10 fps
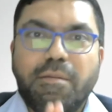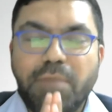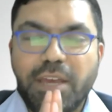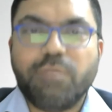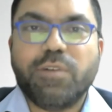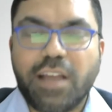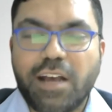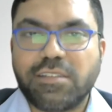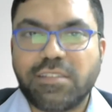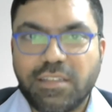being with
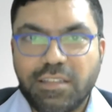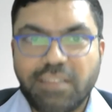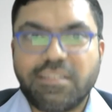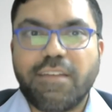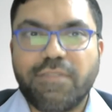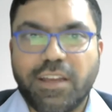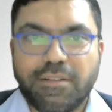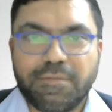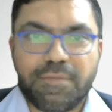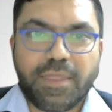us this evening.
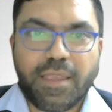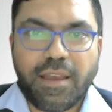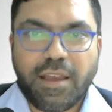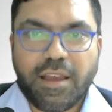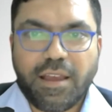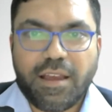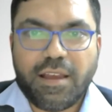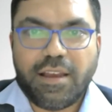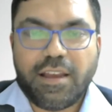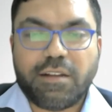
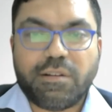It